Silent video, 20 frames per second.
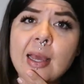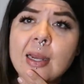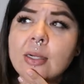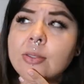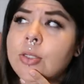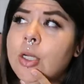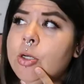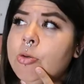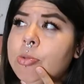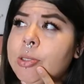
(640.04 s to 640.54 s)
I
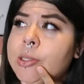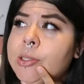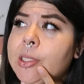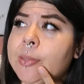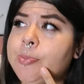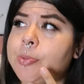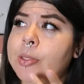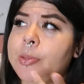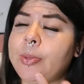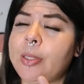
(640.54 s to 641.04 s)
don't know what's
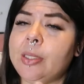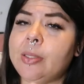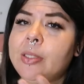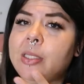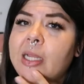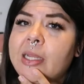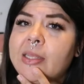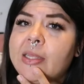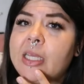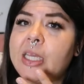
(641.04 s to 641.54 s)
up with me.
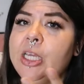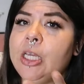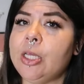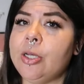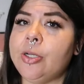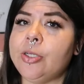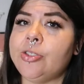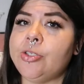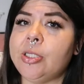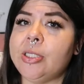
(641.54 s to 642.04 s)
Like the
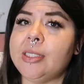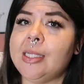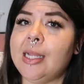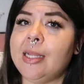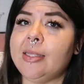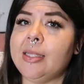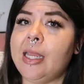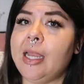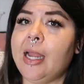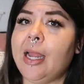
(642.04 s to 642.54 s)
energy's
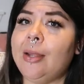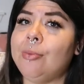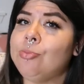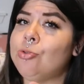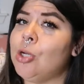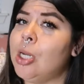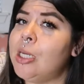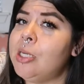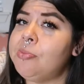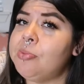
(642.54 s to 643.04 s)
not there. I'm
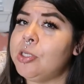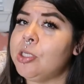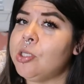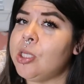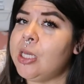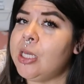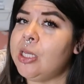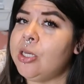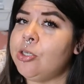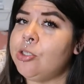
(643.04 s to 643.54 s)
trying to bring
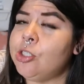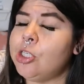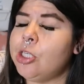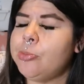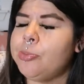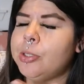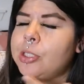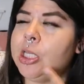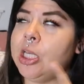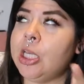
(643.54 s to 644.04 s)
the energy,
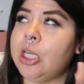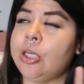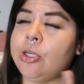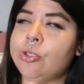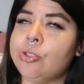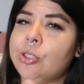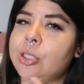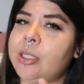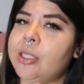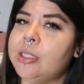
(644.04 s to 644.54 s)
but the
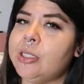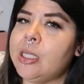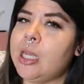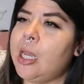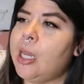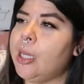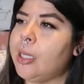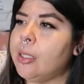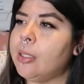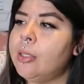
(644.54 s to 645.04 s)
energy is
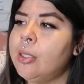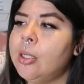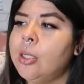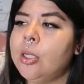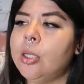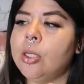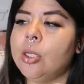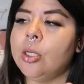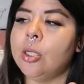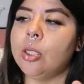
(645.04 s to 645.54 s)
like
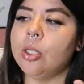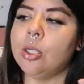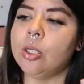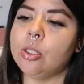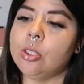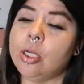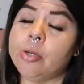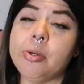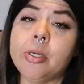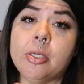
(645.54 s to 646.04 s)

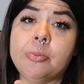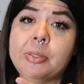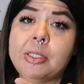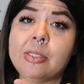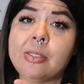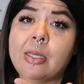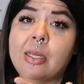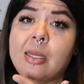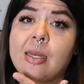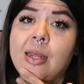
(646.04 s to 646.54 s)
nowhere to be
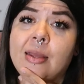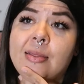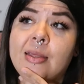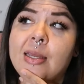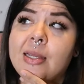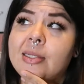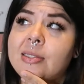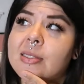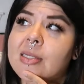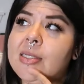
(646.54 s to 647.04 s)
seen. I
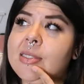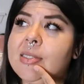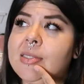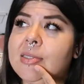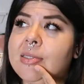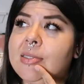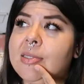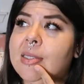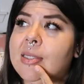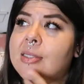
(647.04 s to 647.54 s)
think it's
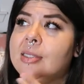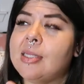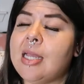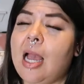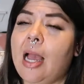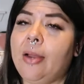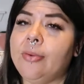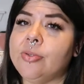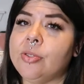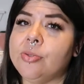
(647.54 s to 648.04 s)
because it's
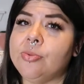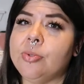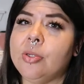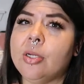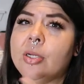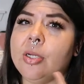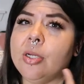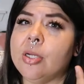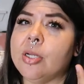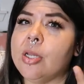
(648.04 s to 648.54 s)
after
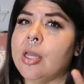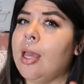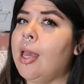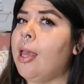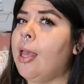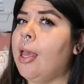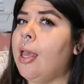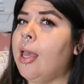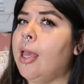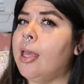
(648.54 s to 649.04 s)
work
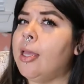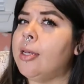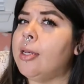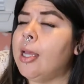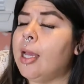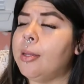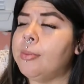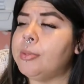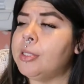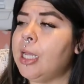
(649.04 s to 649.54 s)
and
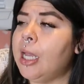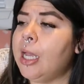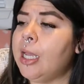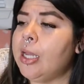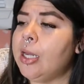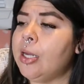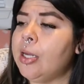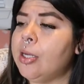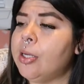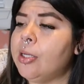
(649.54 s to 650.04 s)
I'm
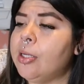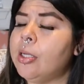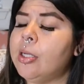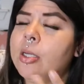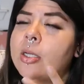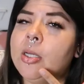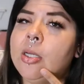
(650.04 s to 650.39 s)
tired.